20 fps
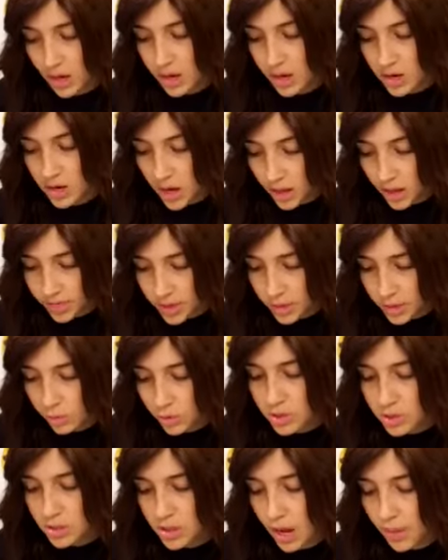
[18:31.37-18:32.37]
Nothing
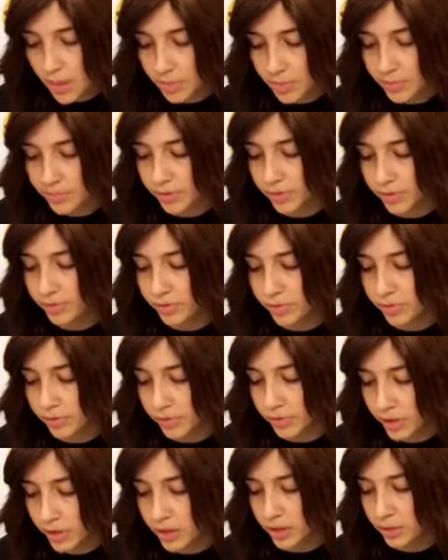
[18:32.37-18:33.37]
will stop him from
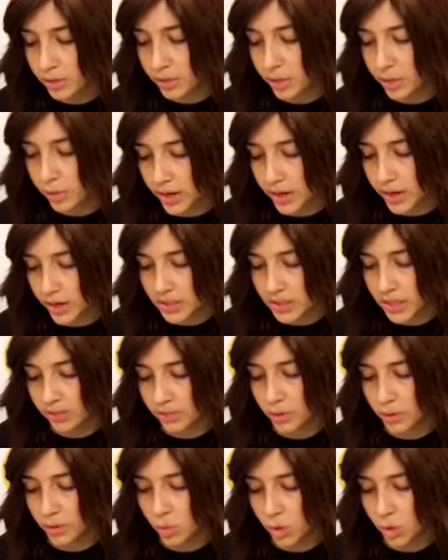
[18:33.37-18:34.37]
fulfilling the request of
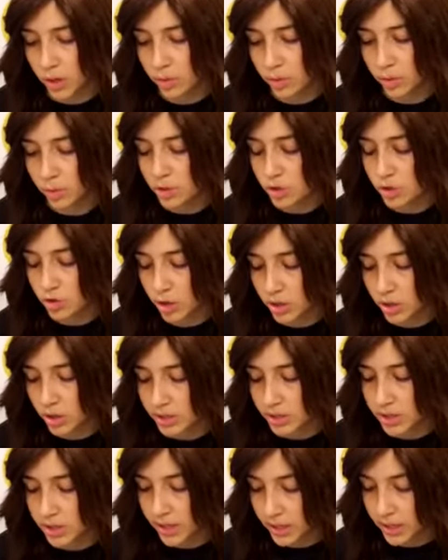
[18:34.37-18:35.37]
the one who is
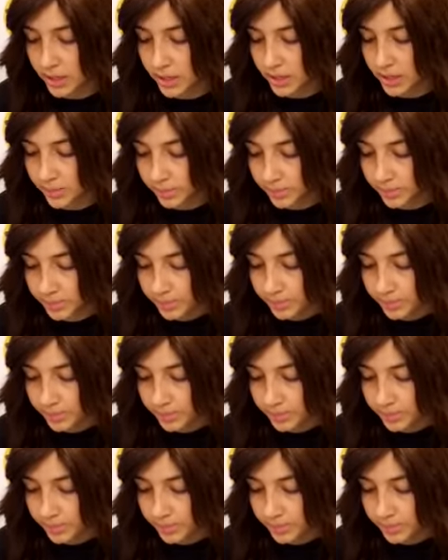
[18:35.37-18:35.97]
trusting in him.